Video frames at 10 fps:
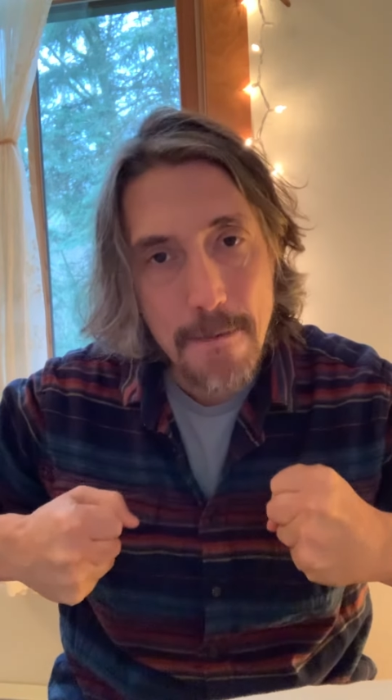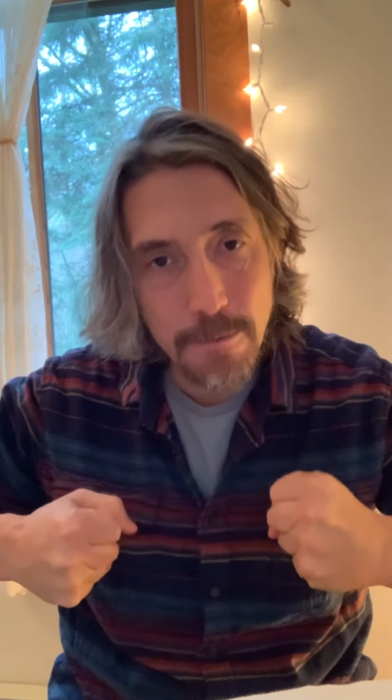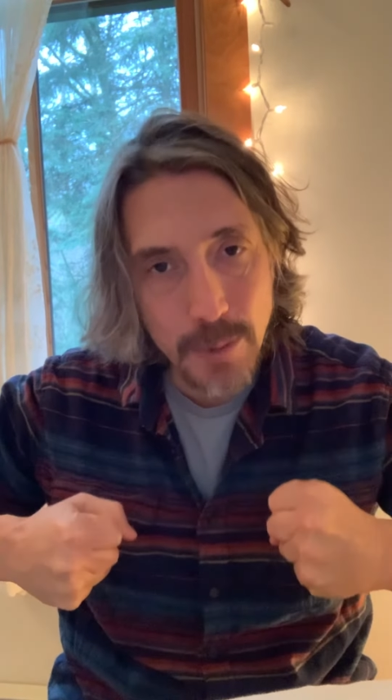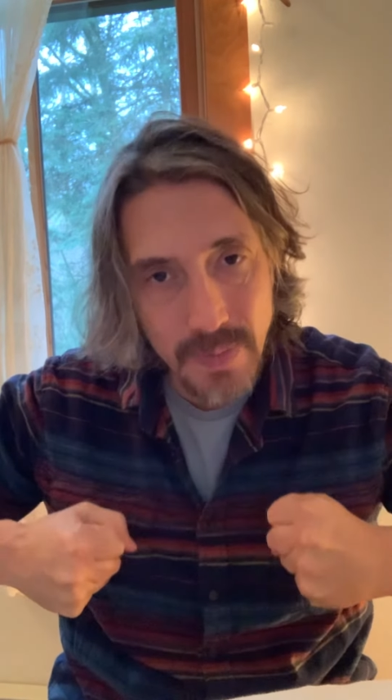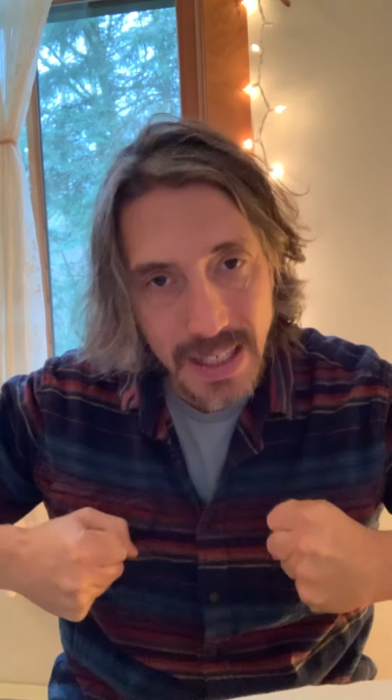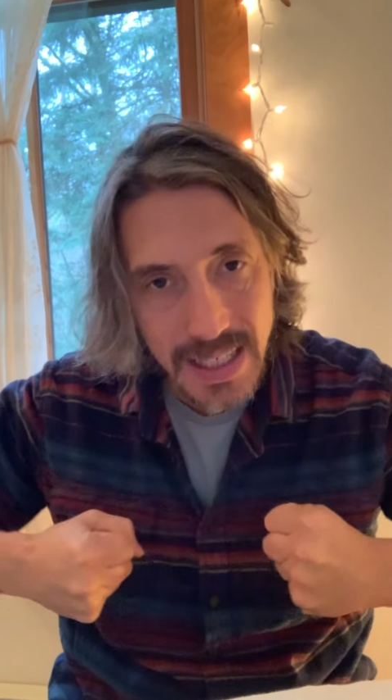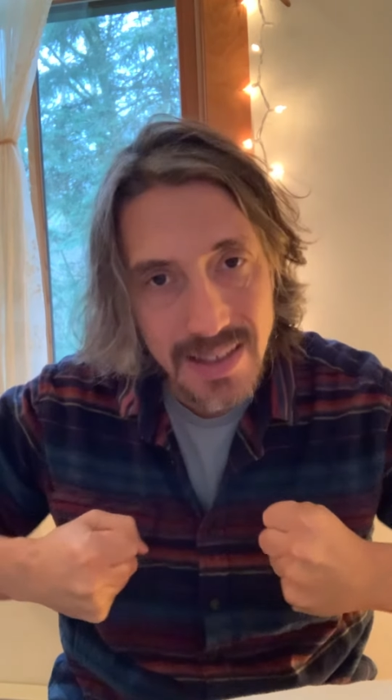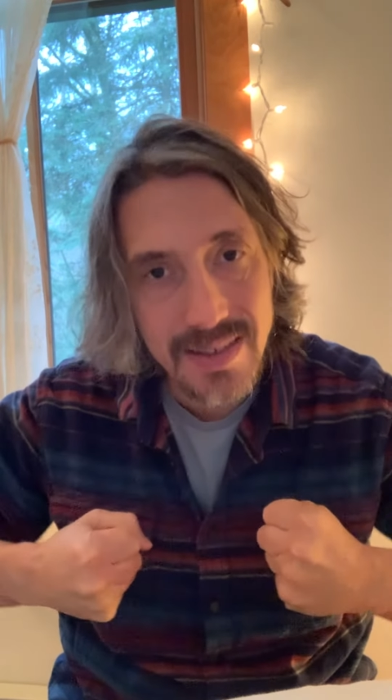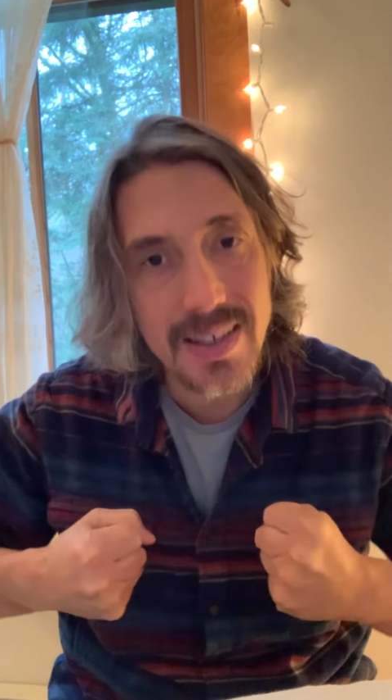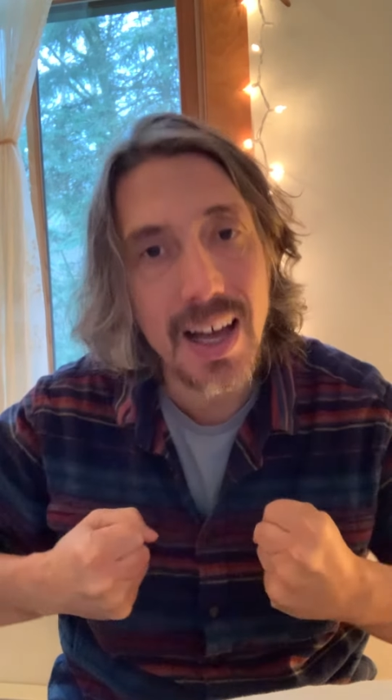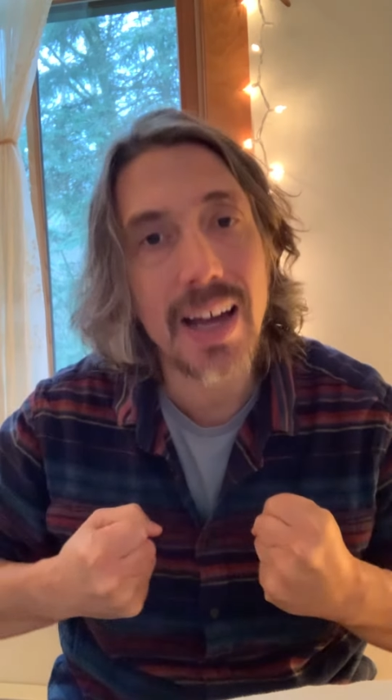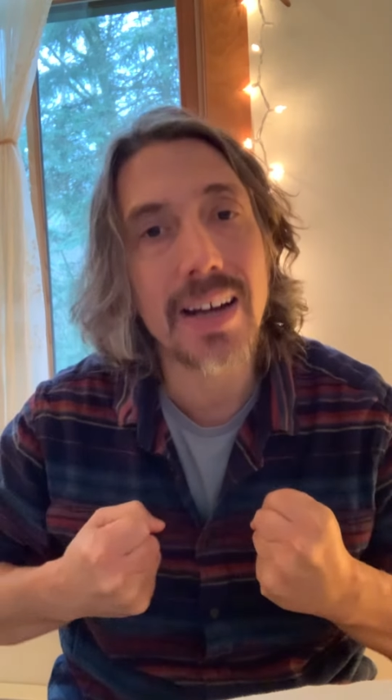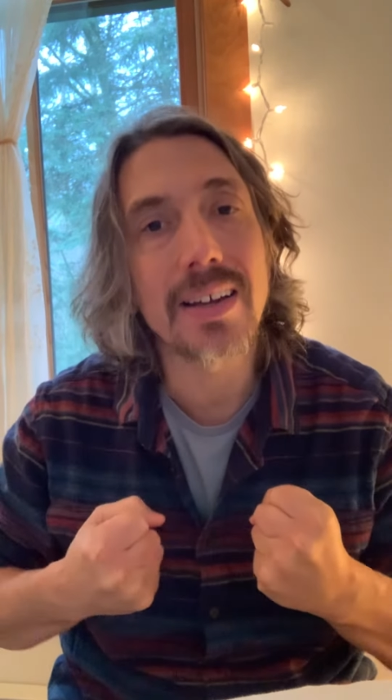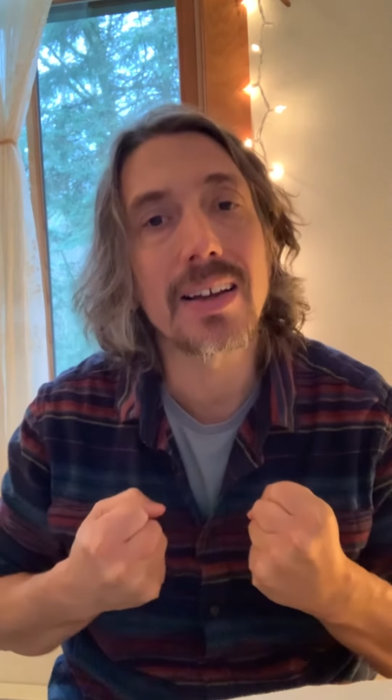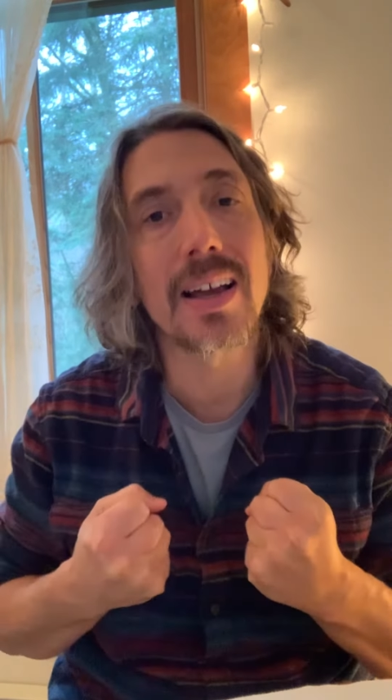from the
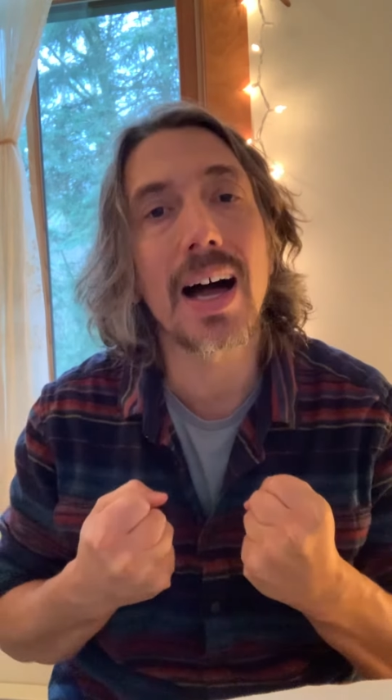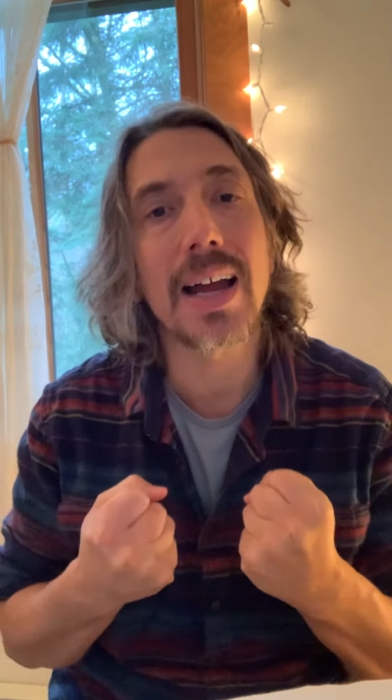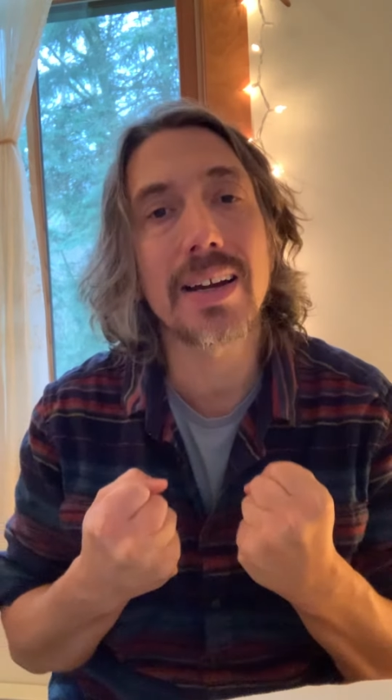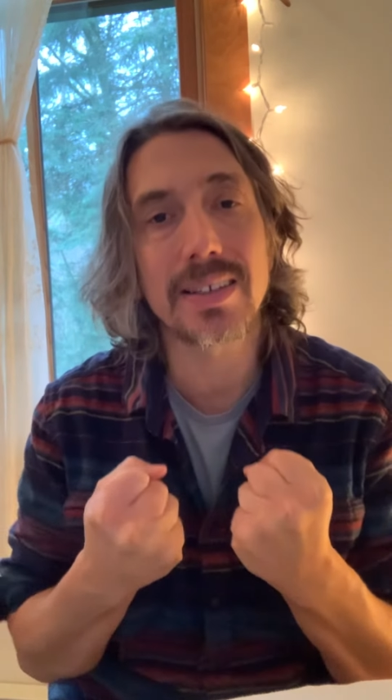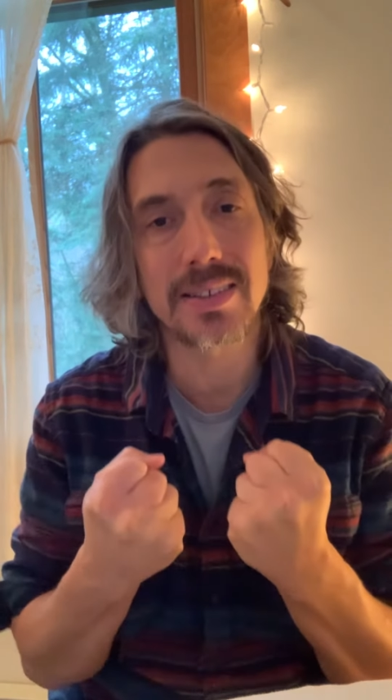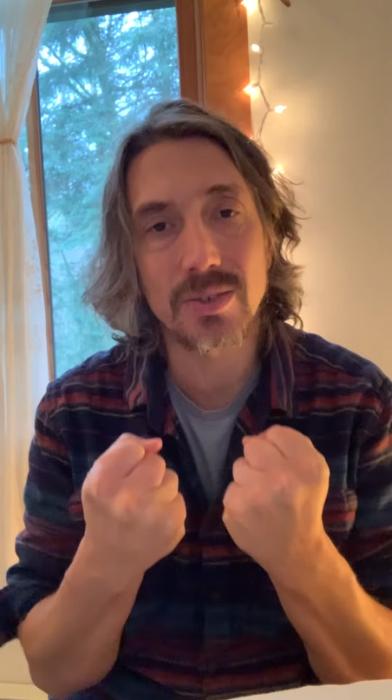inside guide us.